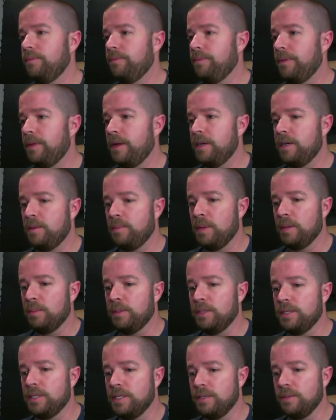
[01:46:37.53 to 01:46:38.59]
need to be able to
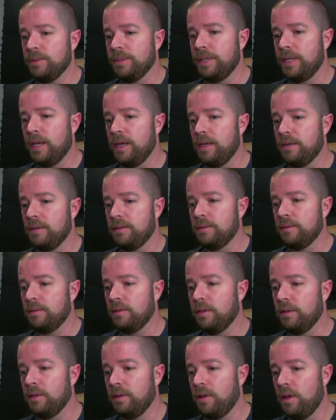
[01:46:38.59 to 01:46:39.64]
deal with that. The
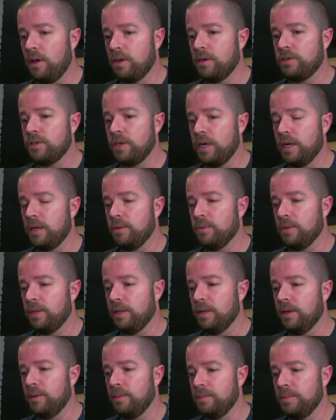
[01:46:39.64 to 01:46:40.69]
Lock Dragon will
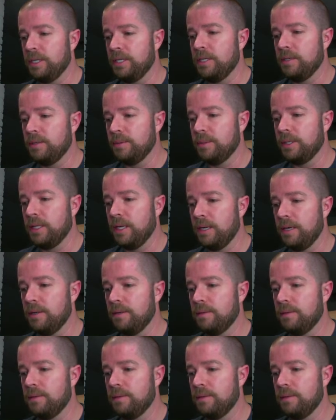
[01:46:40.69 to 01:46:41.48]
help me deal with that.